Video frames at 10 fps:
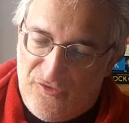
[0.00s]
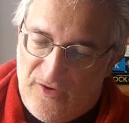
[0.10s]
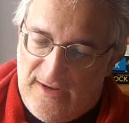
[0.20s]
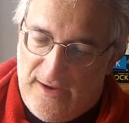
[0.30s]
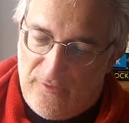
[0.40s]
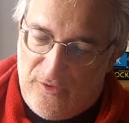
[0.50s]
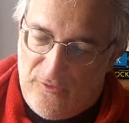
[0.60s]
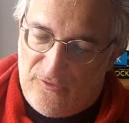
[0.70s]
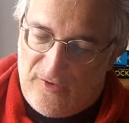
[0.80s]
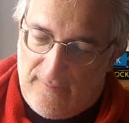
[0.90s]
She now
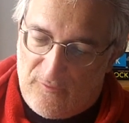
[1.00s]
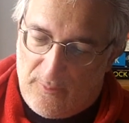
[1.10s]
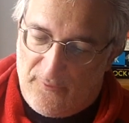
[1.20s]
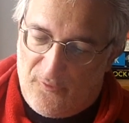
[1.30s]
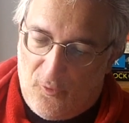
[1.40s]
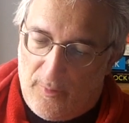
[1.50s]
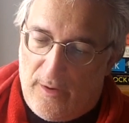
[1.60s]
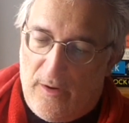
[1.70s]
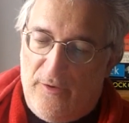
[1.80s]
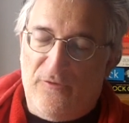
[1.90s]
used him to perform
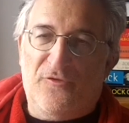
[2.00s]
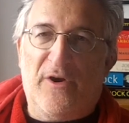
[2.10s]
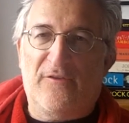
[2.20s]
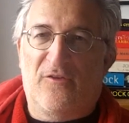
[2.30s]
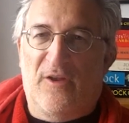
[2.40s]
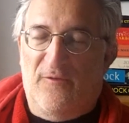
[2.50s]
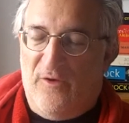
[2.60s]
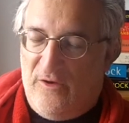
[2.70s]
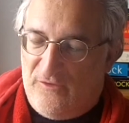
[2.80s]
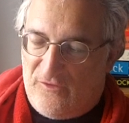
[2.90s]
her own tragedy
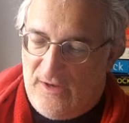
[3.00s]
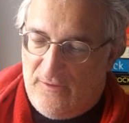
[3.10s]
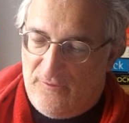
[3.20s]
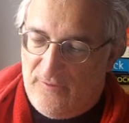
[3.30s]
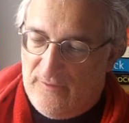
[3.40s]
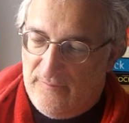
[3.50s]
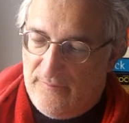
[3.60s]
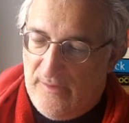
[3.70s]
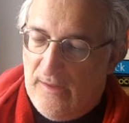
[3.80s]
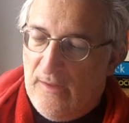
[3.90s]
for herself.
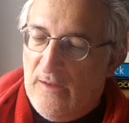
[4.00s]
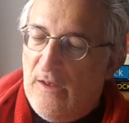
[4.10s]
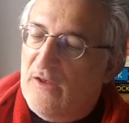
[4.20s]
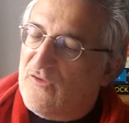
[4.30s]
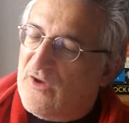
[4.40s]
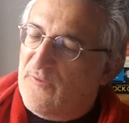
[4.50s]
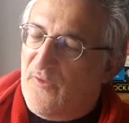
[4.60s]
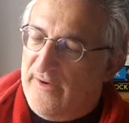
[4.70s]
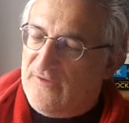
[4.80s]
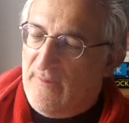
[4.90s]
She
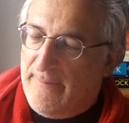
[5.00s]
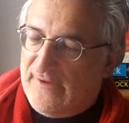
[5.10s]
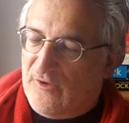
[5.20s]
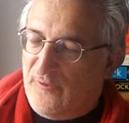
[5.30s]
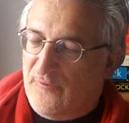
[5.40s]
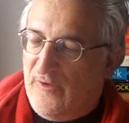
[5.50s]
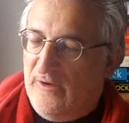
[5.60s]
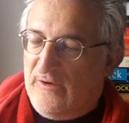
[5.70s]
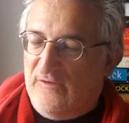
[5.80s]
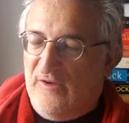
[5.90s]
finds a metaphor for
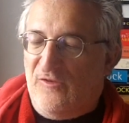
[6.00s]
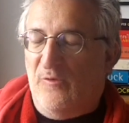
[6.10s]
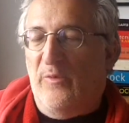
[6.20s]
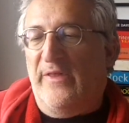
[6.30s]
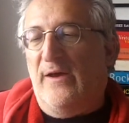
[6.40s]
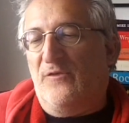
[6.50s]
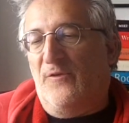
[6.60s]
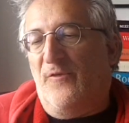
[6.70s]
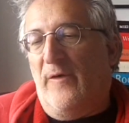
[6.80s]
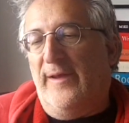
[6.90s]
her condition without
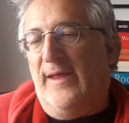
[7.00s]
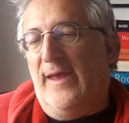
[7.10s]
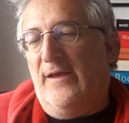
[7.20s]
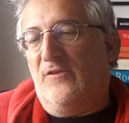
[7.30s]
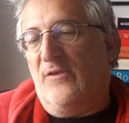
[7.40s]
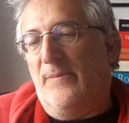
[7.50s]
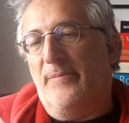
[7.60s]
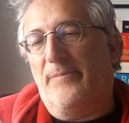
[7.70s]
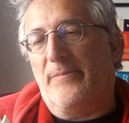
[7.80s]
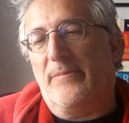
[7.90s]
defining it.
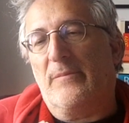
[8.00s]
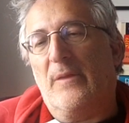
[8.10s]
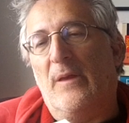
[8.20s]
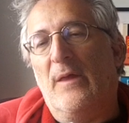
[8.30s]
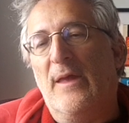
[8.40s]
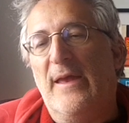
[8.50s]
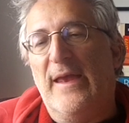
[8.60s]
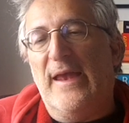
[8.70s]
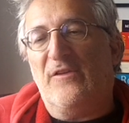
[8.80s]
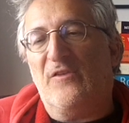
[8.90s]

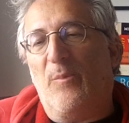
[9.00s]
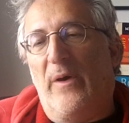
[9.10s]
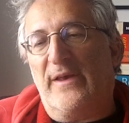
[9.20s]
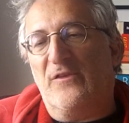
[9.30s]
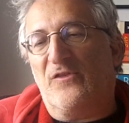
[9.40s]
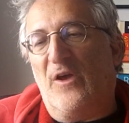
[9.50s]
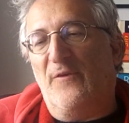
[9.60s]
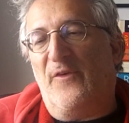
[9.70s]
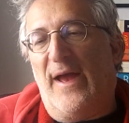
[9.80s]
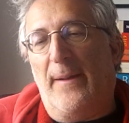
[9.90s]
It is my
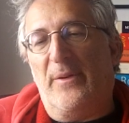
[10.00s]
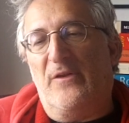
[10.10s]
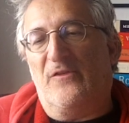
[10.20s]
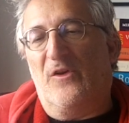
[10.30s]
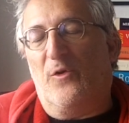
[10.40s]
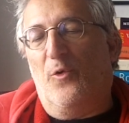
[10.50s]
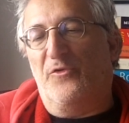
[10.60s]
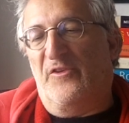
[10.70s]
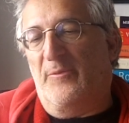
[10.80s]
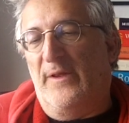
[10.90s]
concern for happiness that
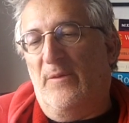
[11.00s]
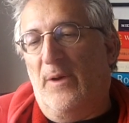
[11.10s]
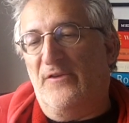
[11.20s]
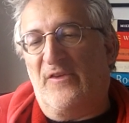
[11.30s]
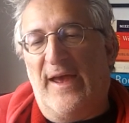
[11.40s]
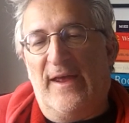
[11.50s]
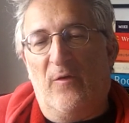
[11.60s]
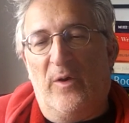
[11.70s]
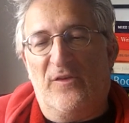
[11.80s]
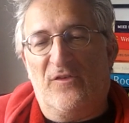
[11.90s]
causes me the most
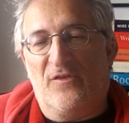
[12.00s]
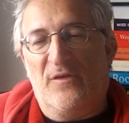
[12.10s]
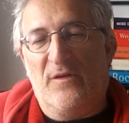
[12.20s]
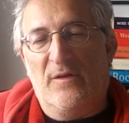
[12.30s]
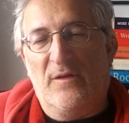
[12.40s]
anguish.